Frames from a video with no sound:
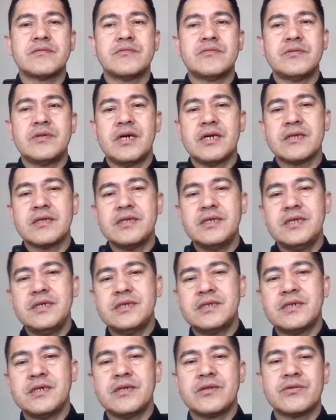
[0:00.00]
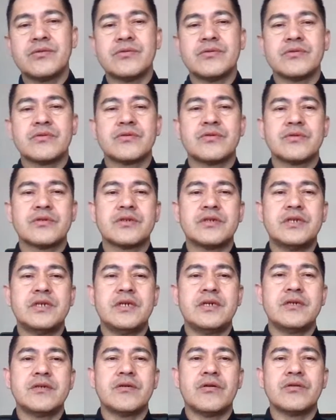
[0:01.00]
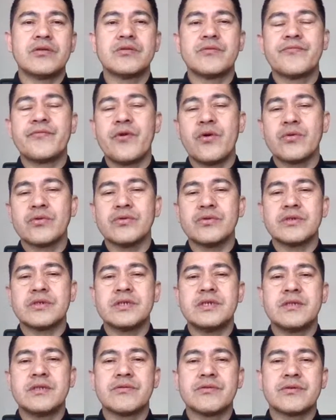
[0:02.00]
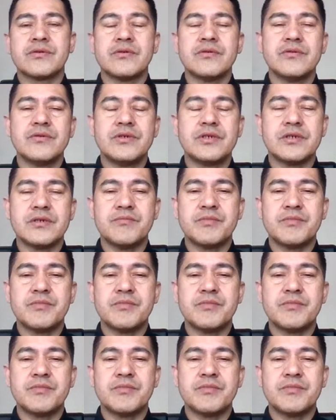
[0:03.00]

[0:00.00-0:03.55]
not easy to turn or to focus into solution,